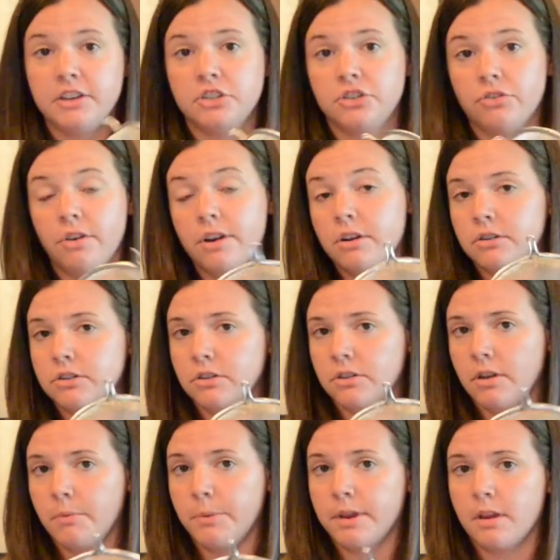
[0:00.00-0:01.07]
strainer so
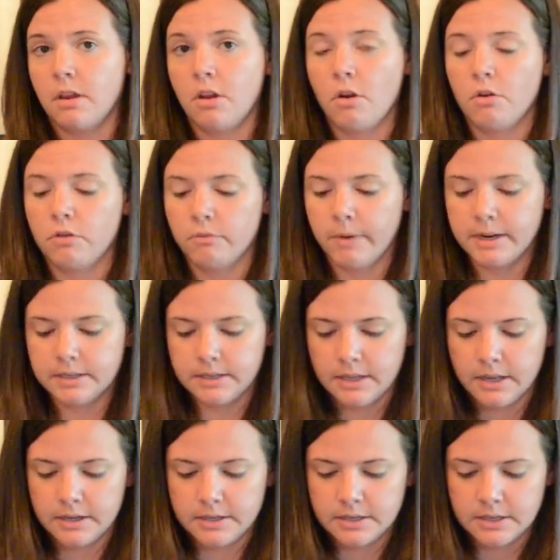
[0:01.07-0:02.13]
that we can go and
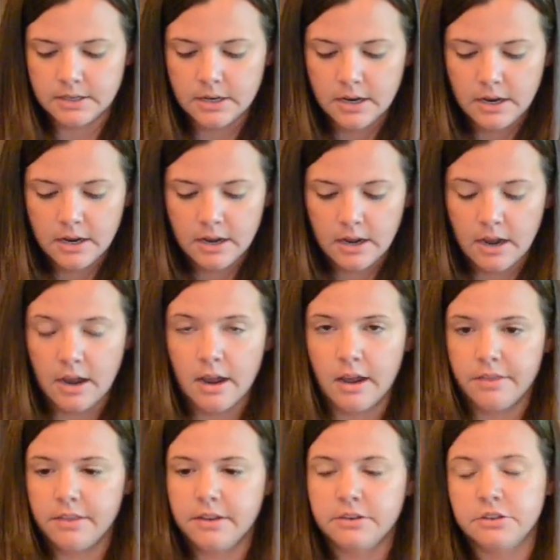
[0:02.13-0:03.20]
rinse this.
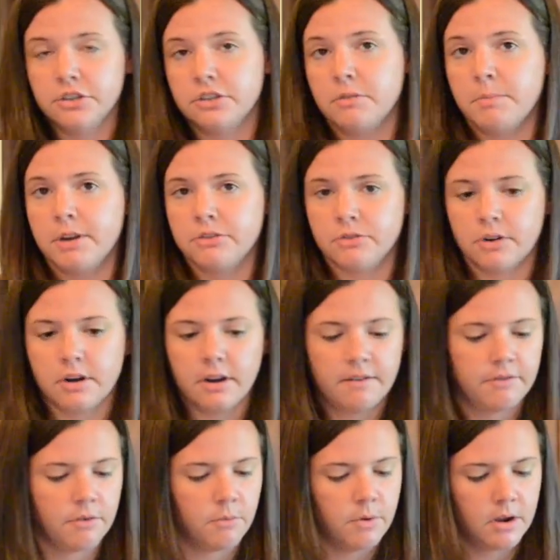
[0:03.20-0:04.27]
Then just a measuring
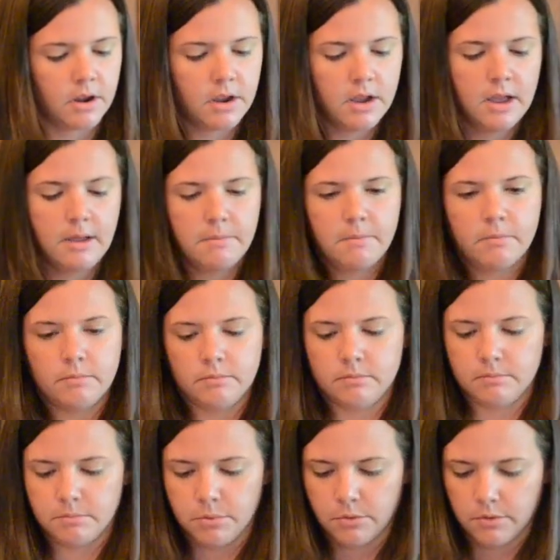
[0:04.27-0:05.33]
cup for 1 cup.
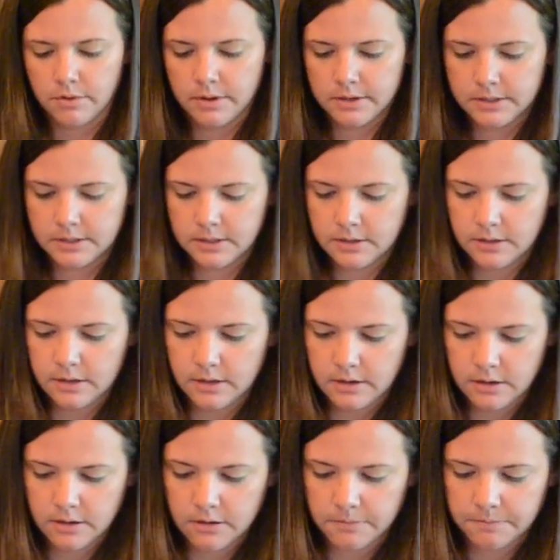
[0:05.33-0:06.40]
Pour this in
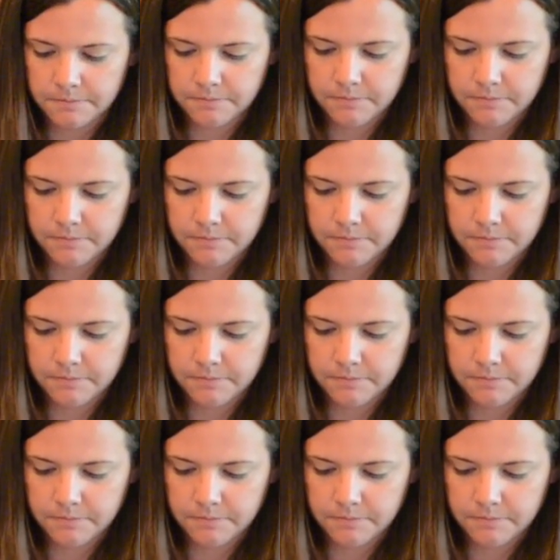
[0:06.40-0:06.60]
there.